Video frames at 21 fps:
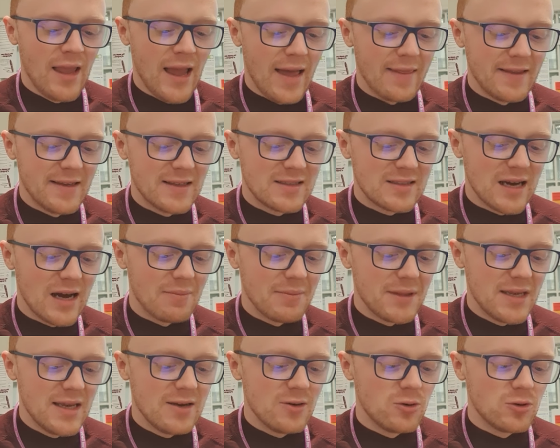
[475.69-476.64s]
and this time
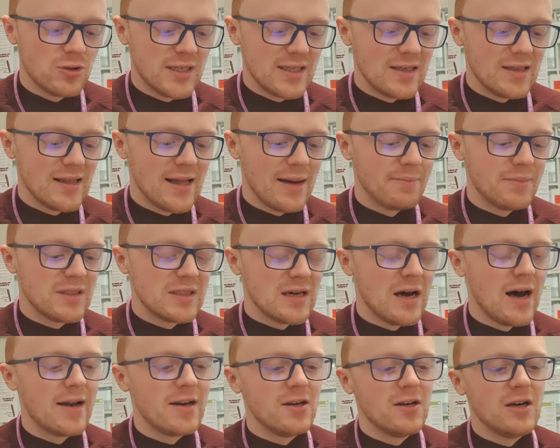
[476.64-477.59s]
the eagle didn't land
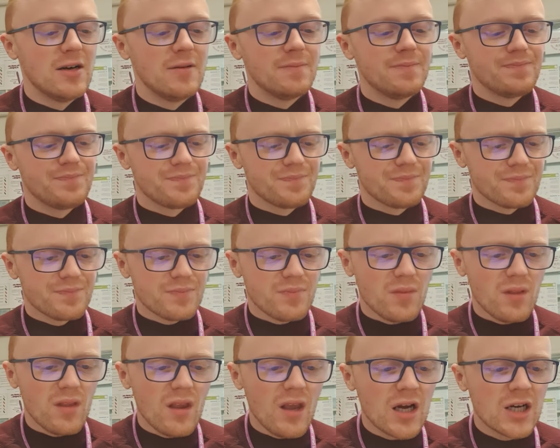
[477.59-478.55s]
beside her.
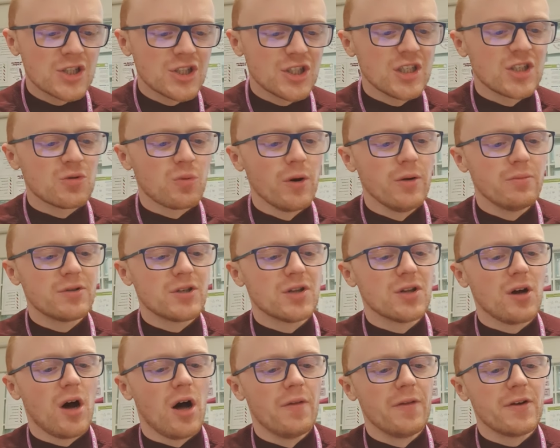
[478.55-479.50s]
She swooped
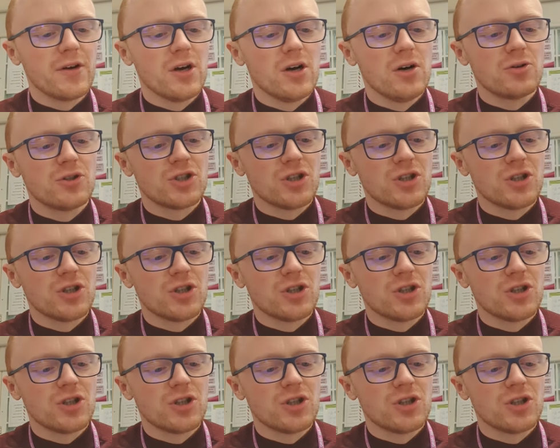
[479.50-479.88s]
on the girl's